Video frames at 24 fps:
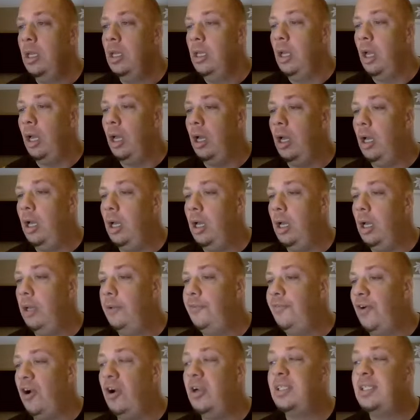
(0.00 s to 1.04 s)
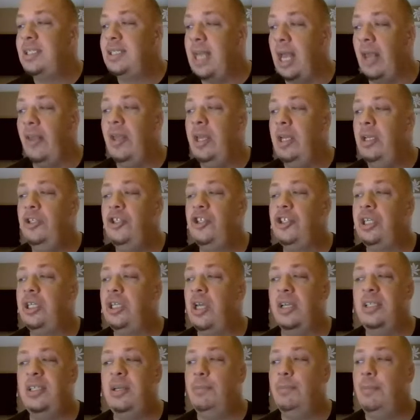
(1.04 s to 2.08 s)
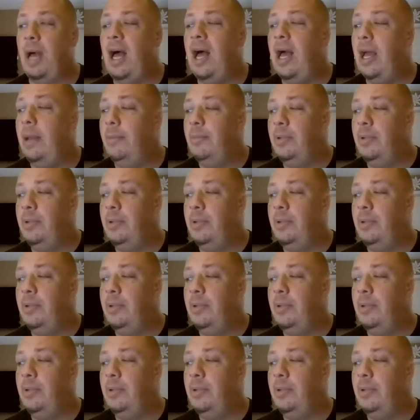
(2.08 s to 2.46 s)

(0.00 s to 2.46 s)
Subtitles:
As far as selling, she doesn't buy